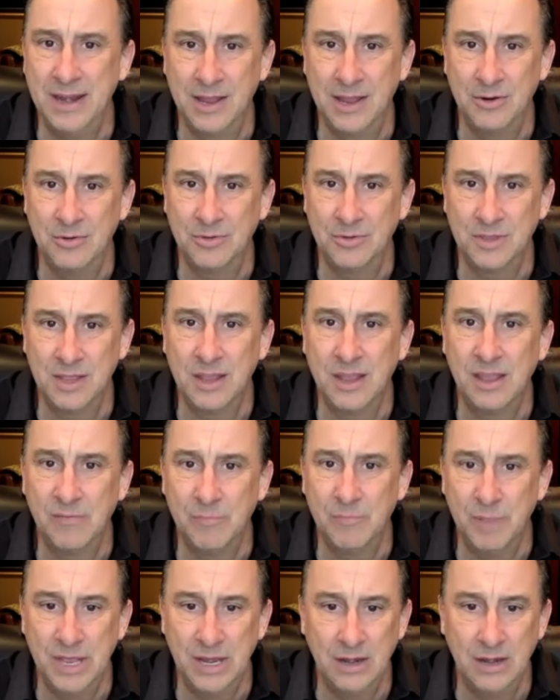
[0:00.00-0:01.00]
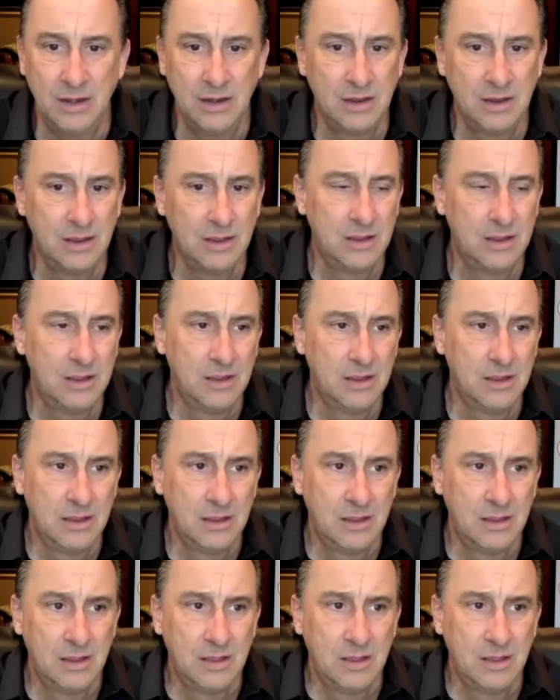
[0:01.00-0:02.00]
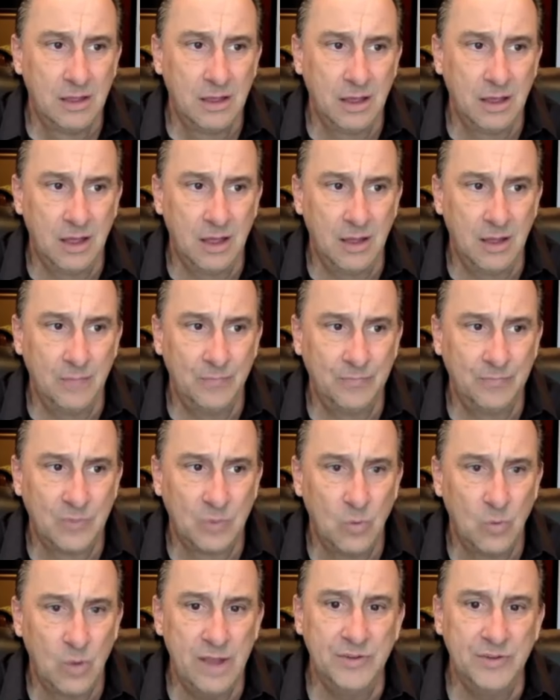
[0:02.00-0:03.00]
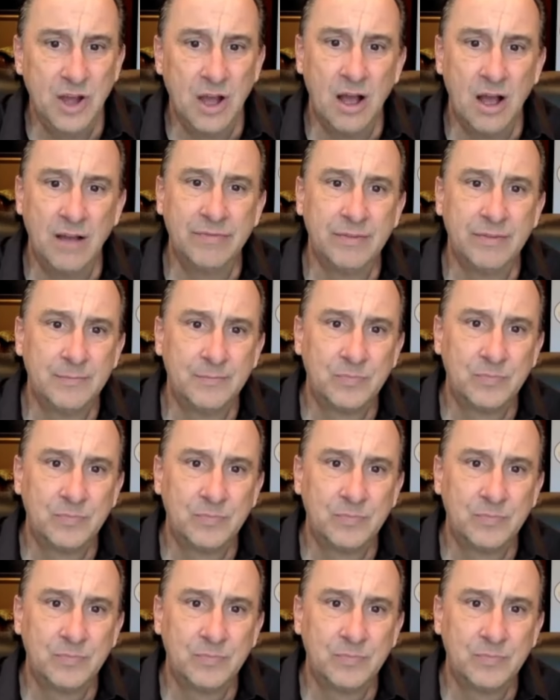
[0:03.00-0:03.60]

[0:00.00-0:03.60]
I don't think have been um, waved off.